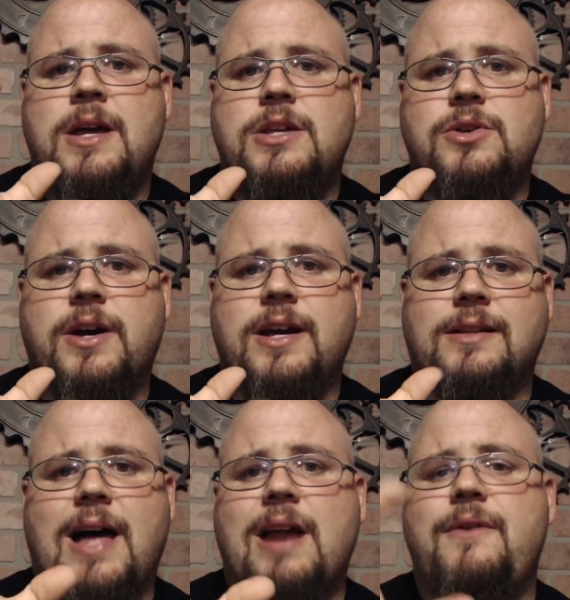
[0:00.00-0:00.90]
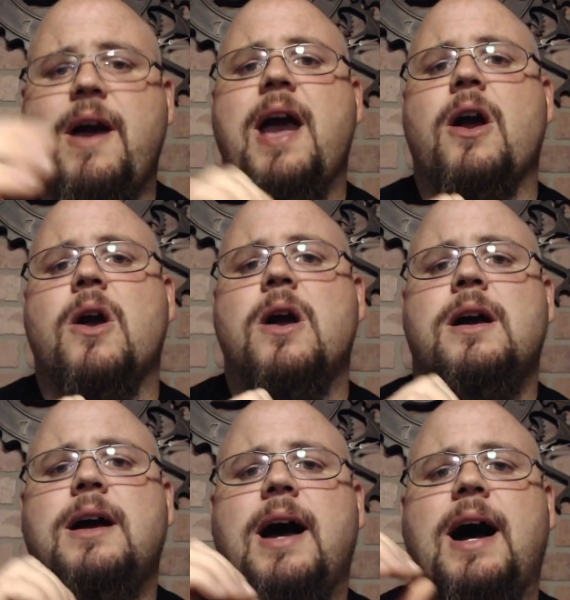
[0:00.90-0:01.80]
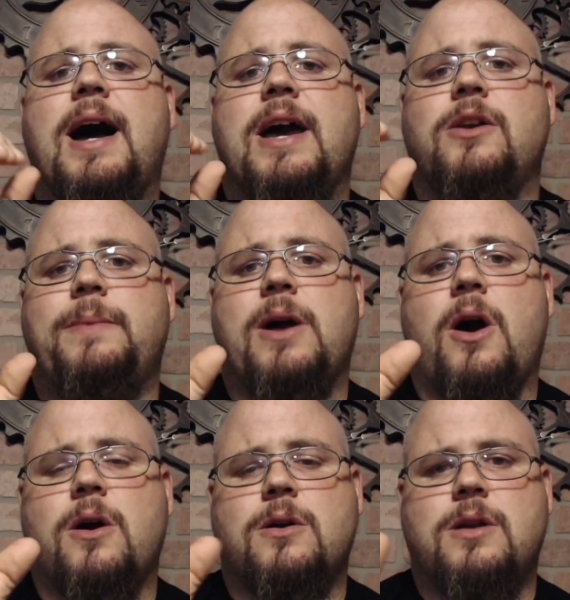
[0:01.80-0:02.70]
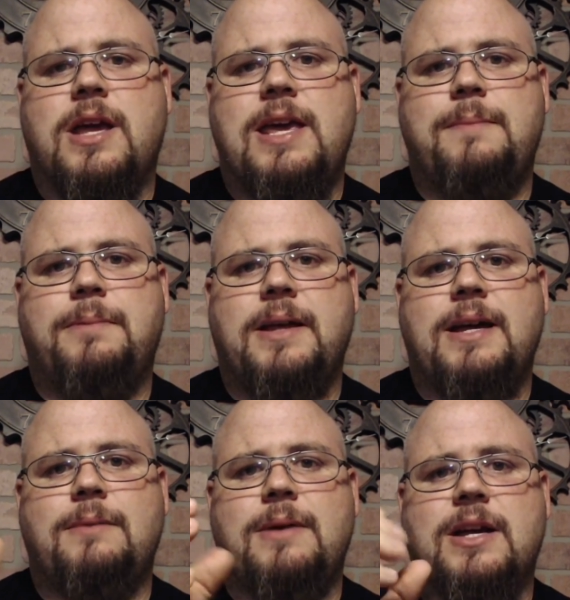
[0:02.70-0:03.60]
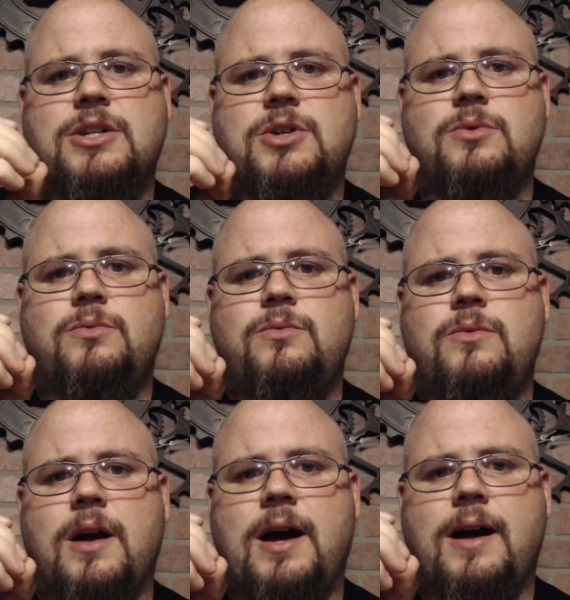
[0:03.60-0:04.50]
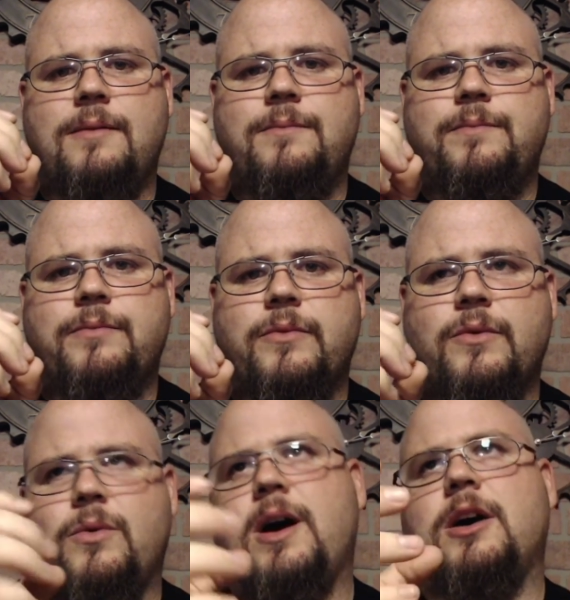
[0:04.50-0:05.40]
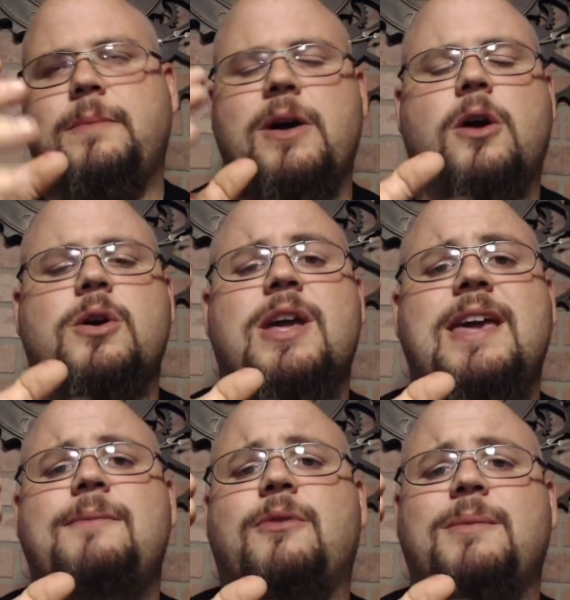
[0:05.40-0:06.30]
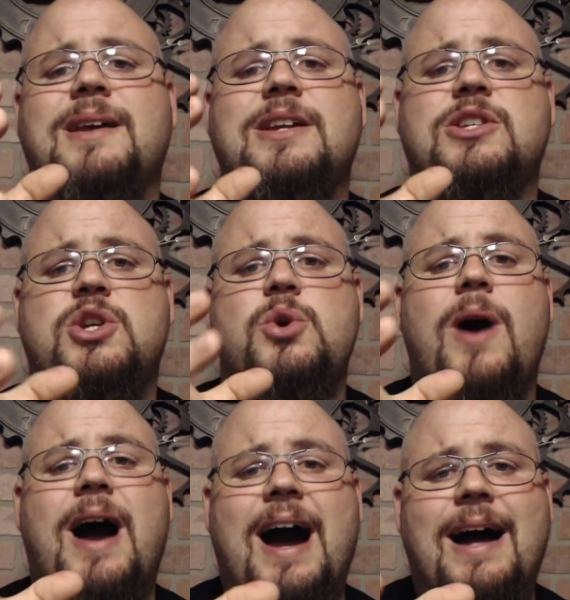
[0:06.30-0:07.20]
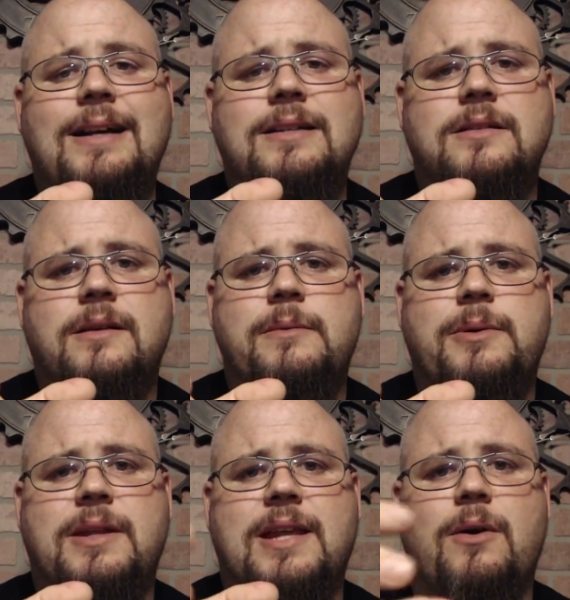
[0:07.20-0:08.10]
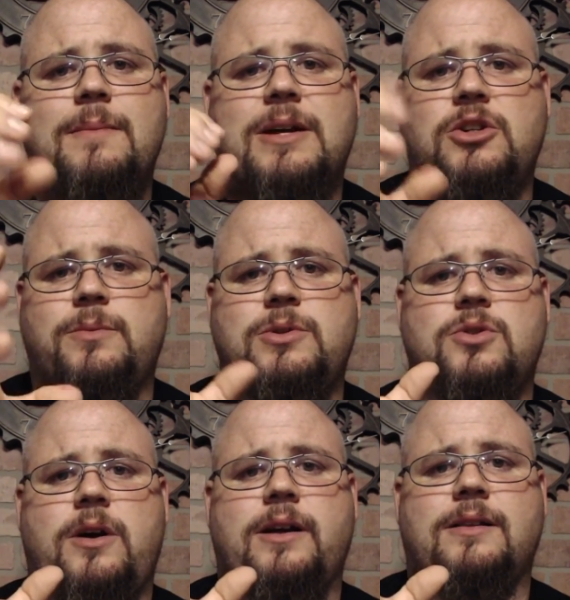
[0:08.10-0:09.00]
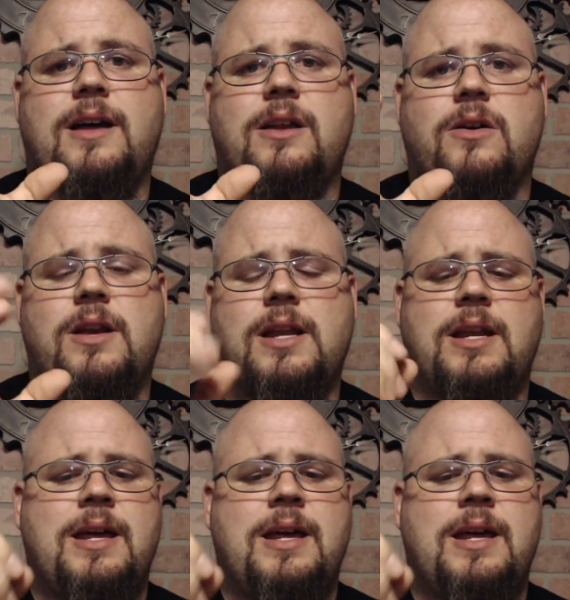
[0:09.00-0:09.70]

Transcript: You'll get a lot of air. It'll be harder to keep lit because it'll be harder to keep from getting too hot. Let me put it that way, because you'll be drawing a lot on it.